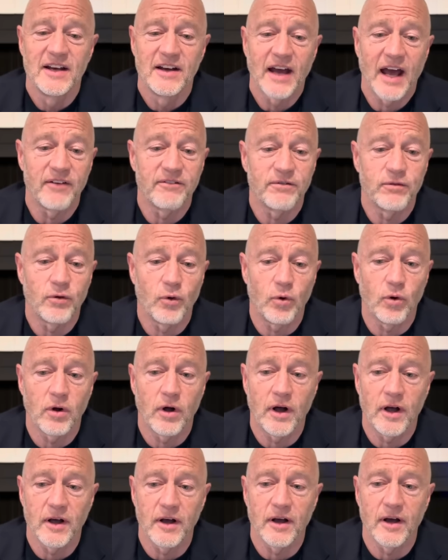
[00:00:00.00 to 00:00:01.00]
at
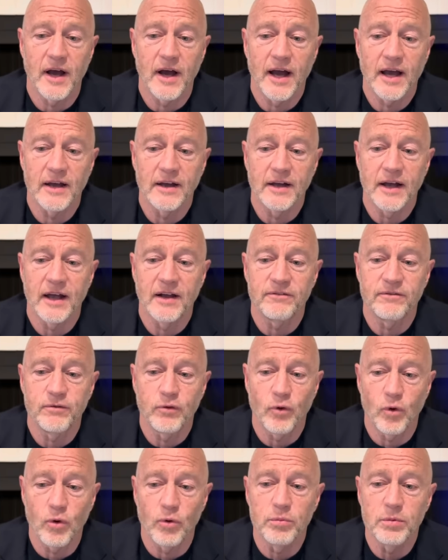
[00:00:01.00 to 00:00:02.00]
full, uh, at
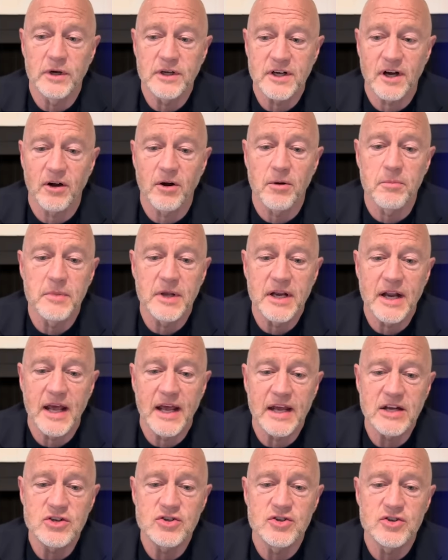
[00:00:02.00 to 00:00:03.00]
full retirement
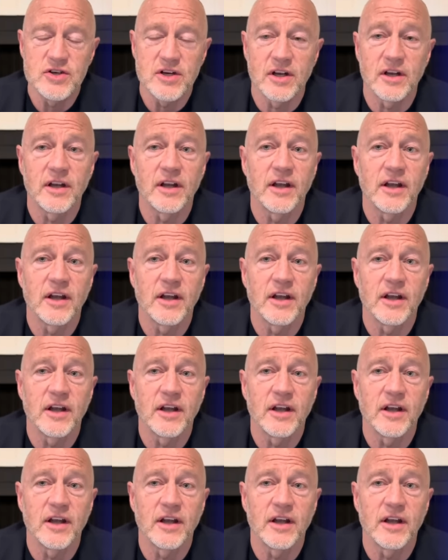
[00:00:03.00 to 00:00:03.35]
age